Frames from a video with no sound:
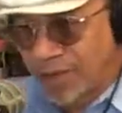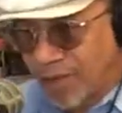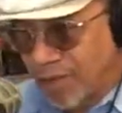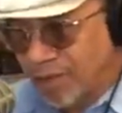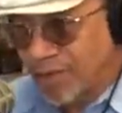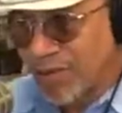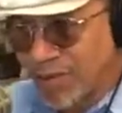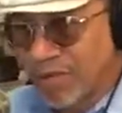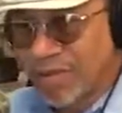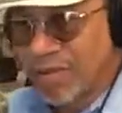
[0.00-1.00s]
are those who
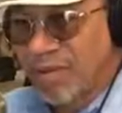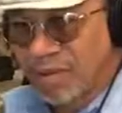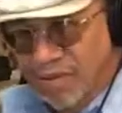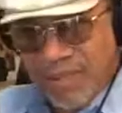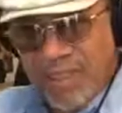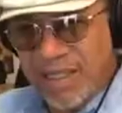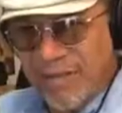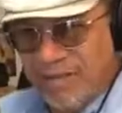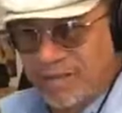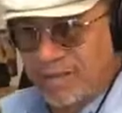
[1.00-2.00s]
see
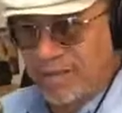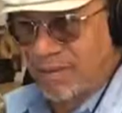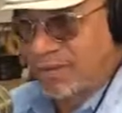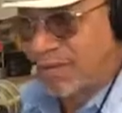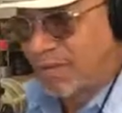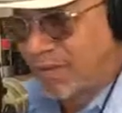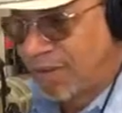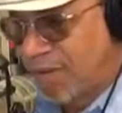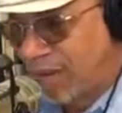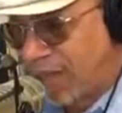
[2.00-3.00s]
it.
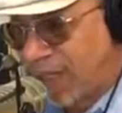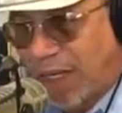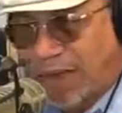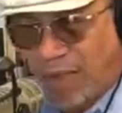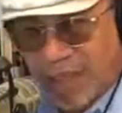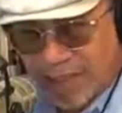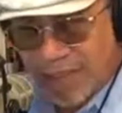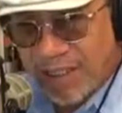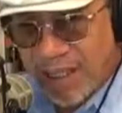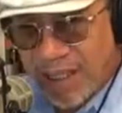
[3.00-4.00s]
And when I
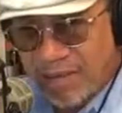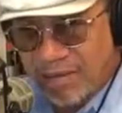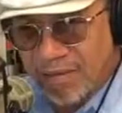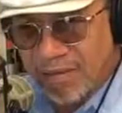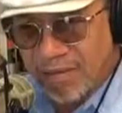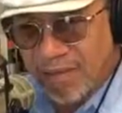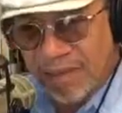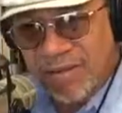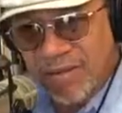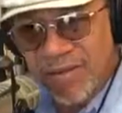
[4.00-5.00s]
say that,
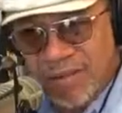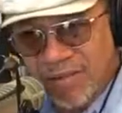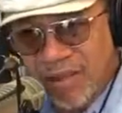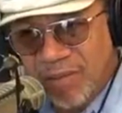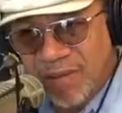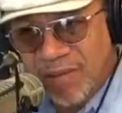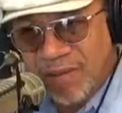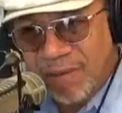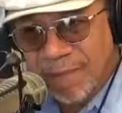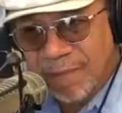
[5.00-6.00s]
these are the extremists.
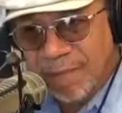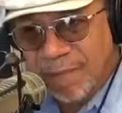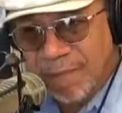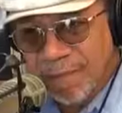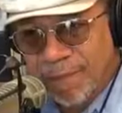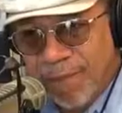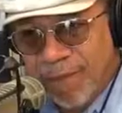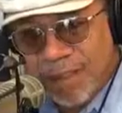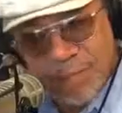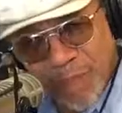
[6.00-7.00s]

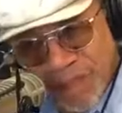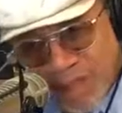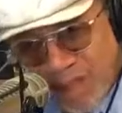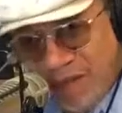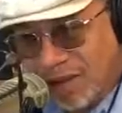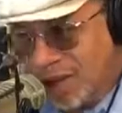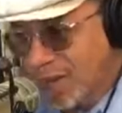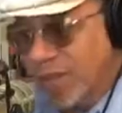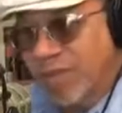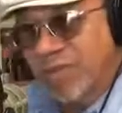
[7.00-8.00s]
Particularly
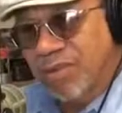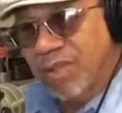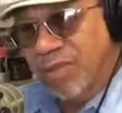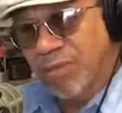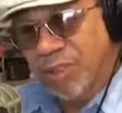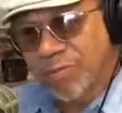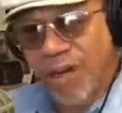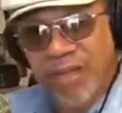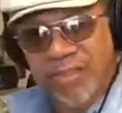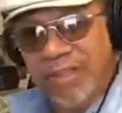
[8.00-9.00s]
when you see the
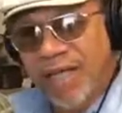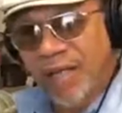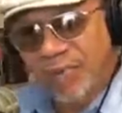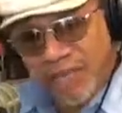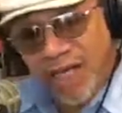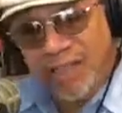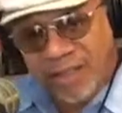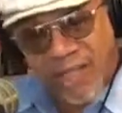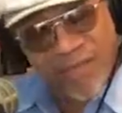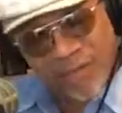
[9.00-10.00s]
response that Donald John gave,